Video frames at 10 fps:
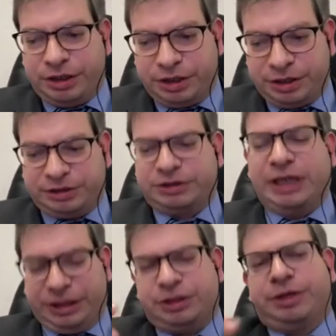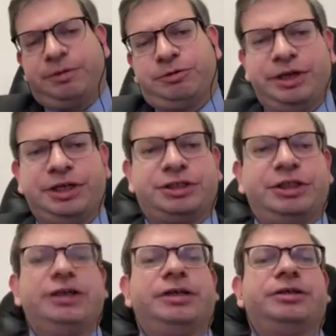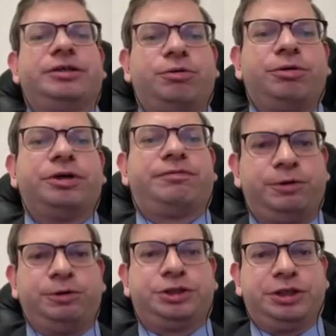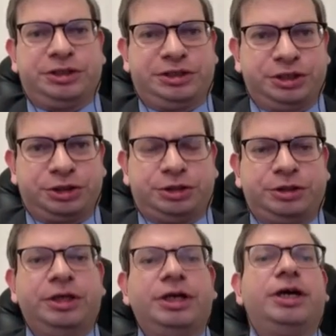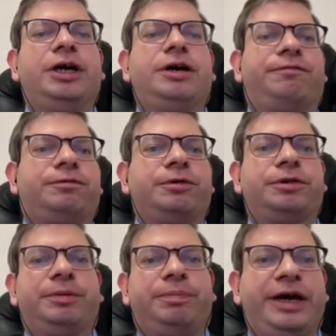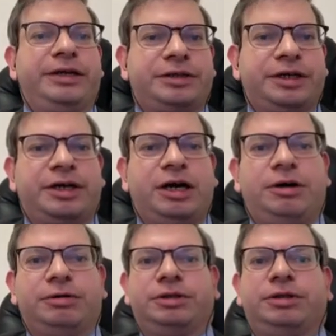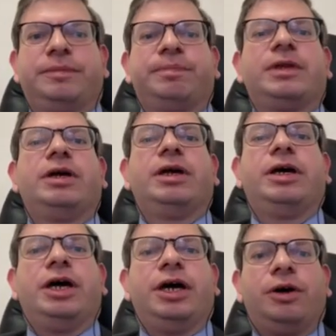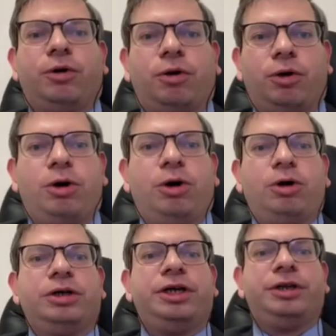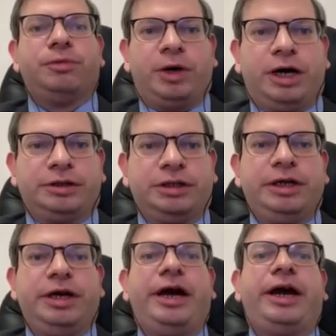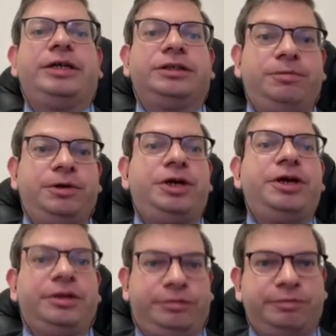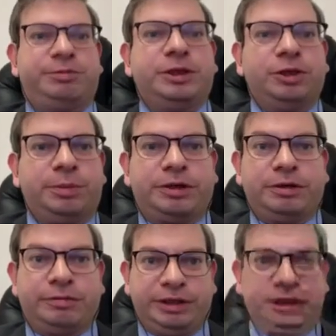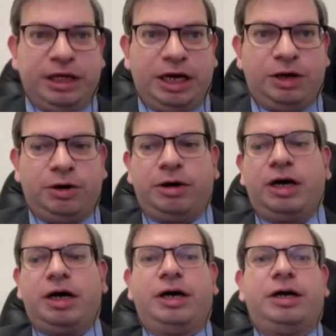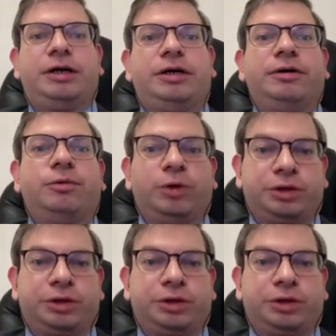such arbitration court future decision through the bank account, all in one. And we in Cryptonomica right now are working